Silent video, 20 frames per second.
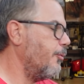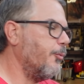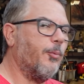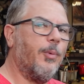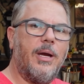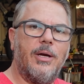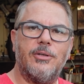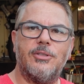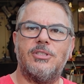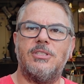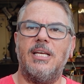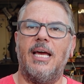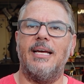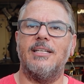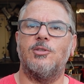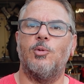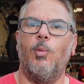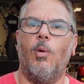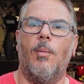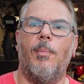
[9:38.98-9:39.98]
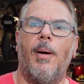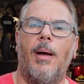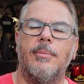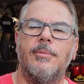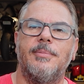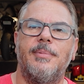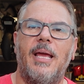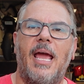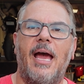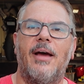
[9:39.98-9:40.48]
Rear sets, we'll
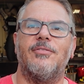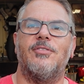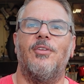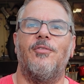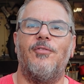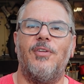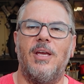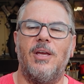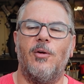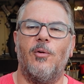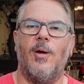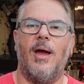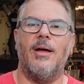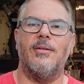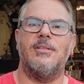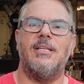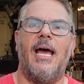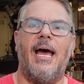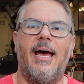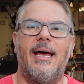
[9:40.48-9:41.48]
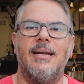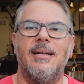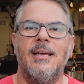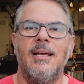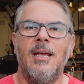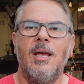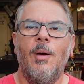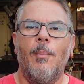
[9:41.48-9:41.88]
probably have to figure out that.